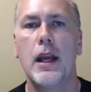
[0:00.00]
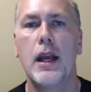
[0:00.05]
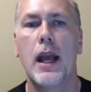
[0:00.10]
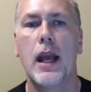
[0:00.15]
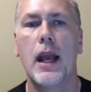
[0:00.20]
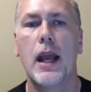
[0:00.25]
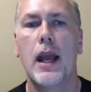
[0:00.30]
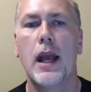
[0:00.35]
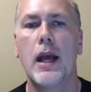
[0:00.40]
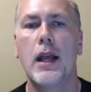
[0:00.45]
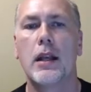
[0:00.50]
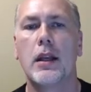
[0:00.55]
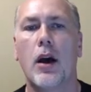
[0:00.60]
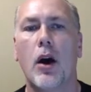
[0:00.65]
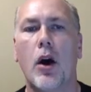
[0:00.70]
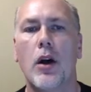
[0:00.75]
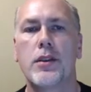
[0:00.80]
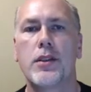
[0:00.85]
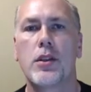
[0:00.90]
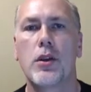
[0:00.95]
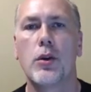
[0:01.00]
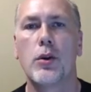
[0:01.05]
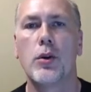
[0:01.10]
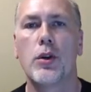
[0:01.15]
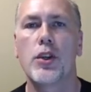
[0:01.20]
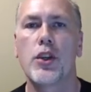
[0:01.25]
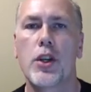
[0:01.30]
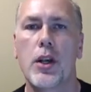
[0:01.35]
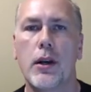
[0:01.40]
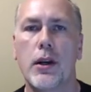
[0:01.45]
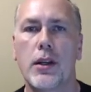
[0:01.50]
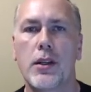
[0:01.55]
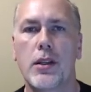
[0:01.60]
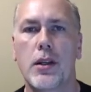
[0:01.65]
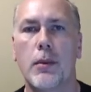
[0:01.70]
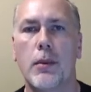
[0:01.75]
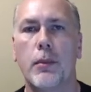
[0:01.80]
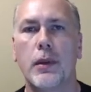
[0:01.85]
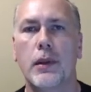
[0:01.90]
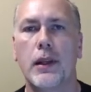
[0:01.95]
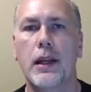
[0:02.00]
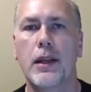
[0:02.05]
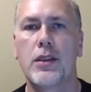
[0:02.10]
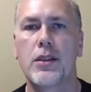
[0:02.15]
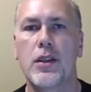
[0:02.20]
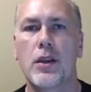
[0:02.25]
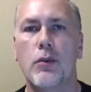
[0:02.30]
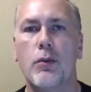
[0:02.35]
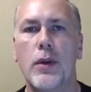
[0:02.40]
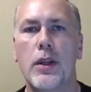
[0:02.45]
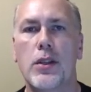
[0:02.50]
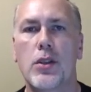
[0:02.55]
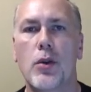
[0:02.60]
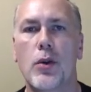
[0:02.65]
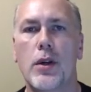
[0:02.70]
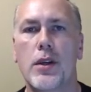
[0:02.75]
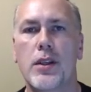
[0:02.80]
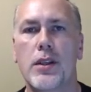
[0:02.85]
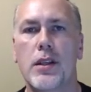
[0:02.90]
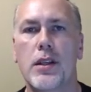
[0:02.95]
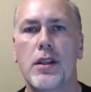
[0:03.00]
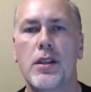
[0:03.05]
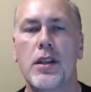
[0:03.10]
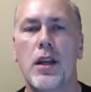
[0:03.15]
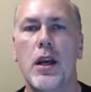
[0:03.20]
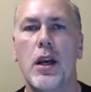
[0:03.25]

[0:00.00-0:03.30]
and also sharing some links and resources